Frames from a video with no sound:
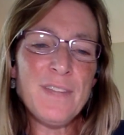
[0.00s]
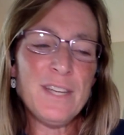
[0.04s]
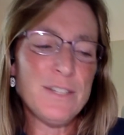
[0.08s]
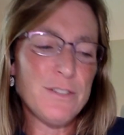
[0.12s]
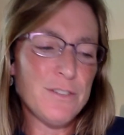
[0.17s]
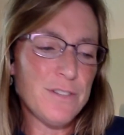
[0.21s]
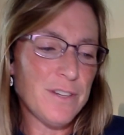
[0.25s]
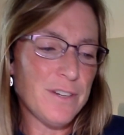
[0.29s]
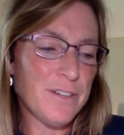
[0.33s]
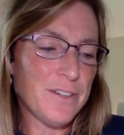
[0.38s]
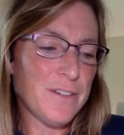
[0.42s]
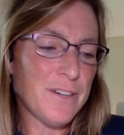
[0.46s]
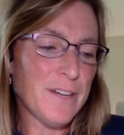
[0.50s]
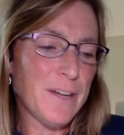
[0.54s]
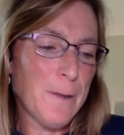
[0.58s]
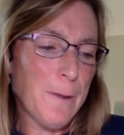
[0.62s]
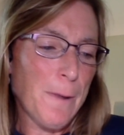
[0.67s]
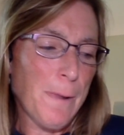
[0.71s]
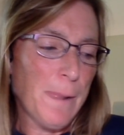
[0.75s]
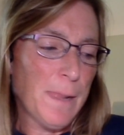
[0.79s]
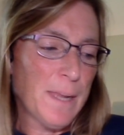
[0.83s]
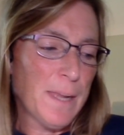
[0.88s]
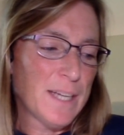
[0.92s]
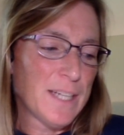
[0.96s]
So
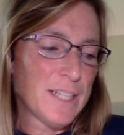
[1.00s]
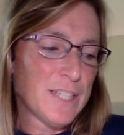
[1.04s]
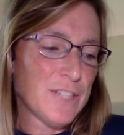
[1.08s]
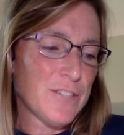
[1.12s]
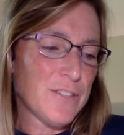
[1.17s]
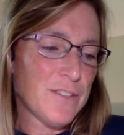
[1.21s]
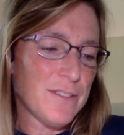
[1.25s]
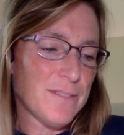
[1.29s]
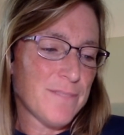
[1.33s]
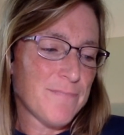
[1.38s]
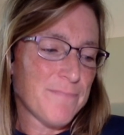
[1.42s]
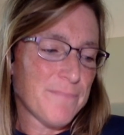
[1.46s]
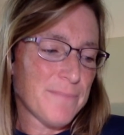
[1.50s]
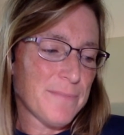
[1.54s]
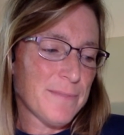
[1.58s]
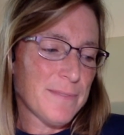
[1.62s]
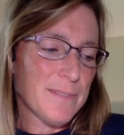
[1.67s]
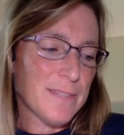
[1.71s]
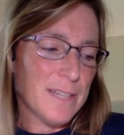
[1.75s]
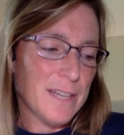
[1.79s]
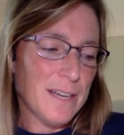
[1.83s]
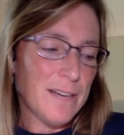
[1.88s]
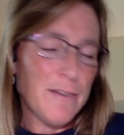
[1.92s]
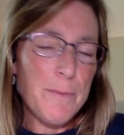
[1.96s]

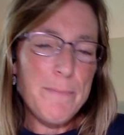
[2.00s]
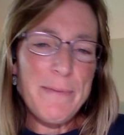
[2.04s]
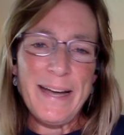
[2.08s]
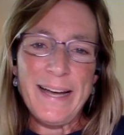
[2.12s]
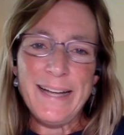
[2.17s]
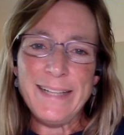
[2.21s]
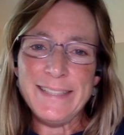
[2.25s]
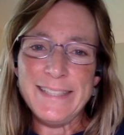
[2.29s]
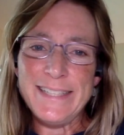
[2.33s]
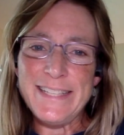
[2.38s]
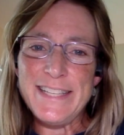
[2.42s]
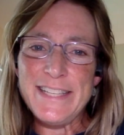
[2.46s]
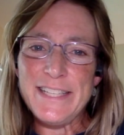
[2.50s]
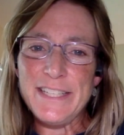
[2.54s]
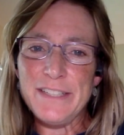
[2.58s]
kind of a balance